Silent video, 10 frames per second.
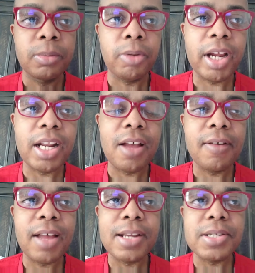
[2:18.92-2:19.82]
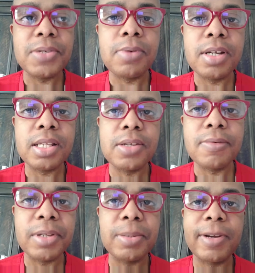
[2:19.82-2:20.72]
right now I just want
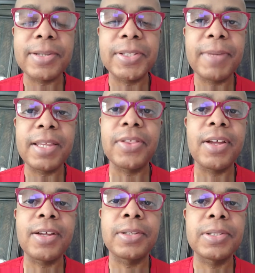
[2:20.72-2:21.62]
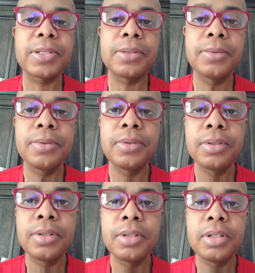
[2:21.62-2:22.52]
to express my thoughts
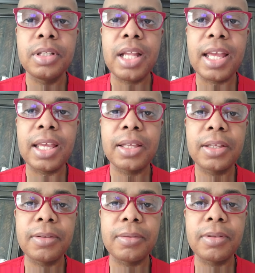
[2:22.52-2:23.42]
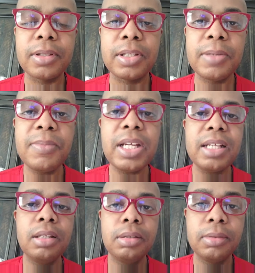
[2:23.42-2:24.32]
like to
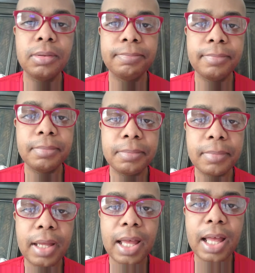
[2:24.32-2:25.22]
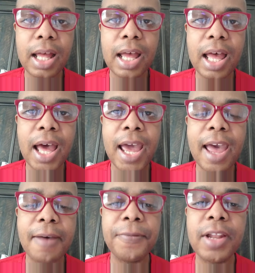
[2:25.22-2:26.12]
me I
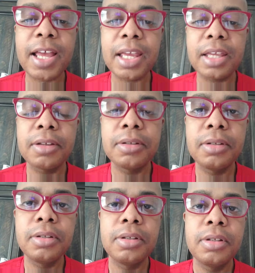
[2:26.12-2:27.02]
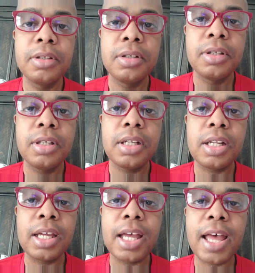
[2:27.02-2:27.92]
have like
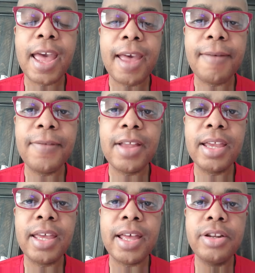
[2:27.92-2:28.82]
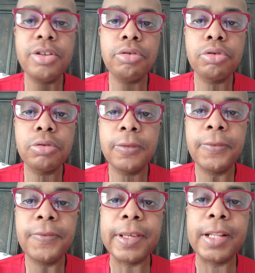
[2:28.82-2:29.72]
like I have like a neutral
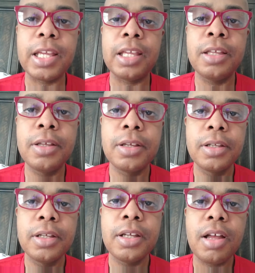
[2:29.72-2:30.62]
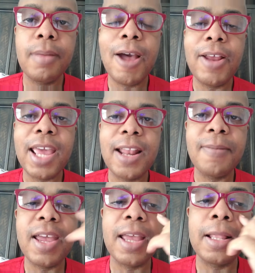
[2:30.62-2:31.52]
feeling about
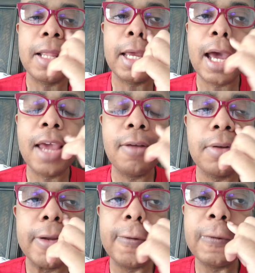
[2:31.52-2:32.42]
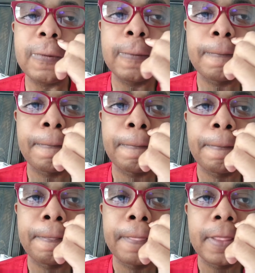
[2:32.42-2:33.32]
anime. Like, I don't know
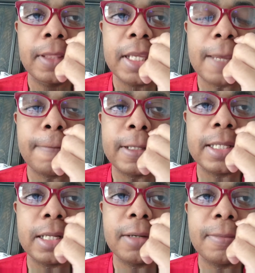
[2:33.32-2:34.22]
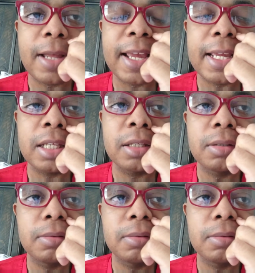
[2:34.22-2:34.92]
if it's under my...